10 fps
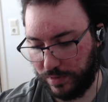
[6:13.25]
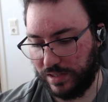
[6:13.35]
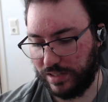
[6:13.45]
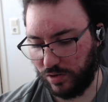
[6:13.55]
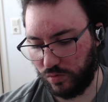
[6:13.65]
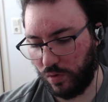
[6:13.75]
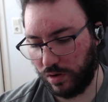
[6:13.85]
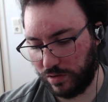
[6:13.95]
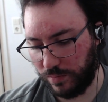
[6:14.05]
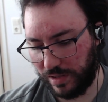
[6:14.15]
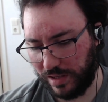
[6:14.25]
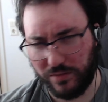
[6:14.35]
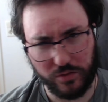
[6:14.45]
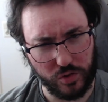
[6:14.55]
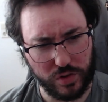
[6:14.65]
because I don't want to be
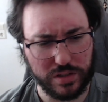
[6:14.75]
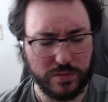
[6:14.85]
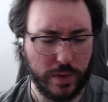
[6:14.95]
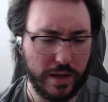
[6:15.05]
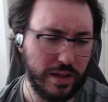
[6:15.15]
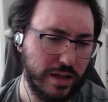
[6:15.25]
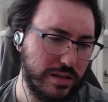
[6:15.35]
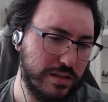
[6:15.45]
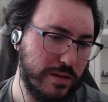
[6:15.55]
influenced by that.